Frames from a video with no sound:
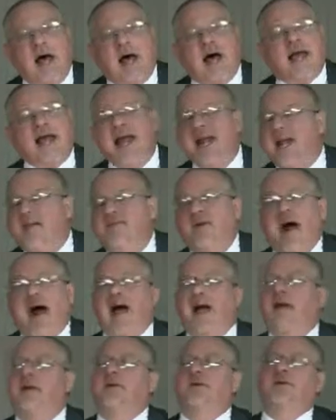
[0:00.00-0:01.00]

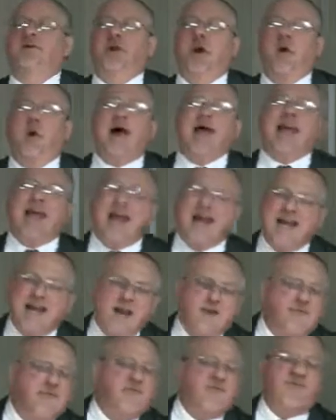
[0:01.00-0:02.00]
I
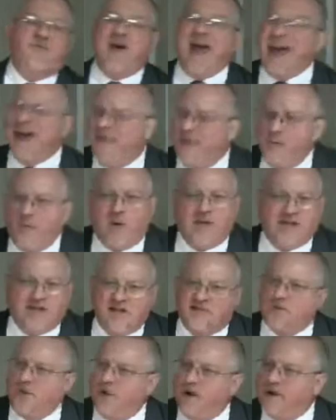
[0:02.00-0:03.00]
can't even fathom what
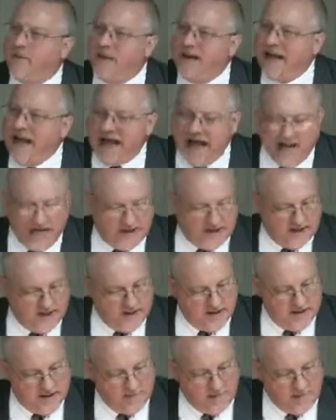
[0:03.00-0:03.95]
that's going to be like.